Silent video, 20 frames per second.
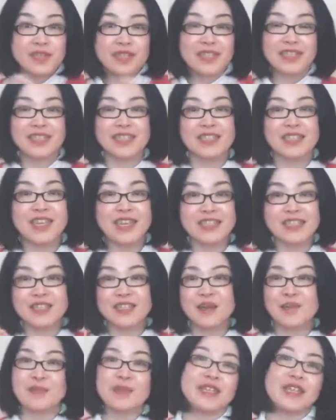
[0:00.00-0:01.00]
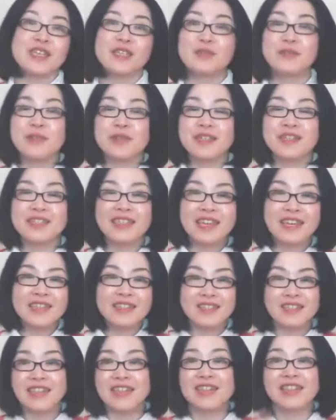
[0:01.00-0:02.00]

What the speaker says: listening Japanese precisely,